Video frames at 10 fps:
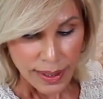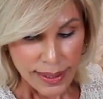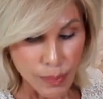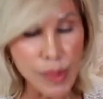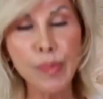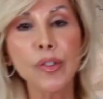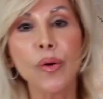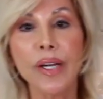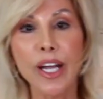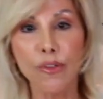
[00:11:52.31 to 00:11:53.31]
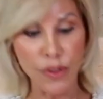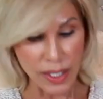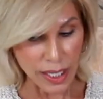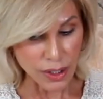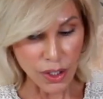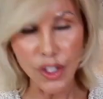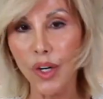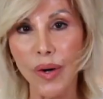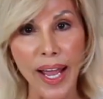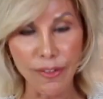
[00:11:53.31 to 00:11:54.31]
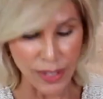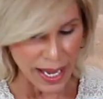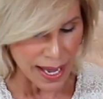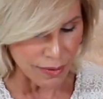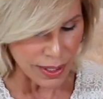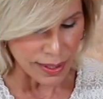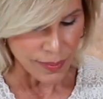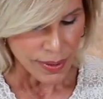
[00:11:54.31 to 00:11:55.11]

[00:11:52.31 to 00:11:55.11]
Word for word: Some people don't care for the onion, you don't have to have it,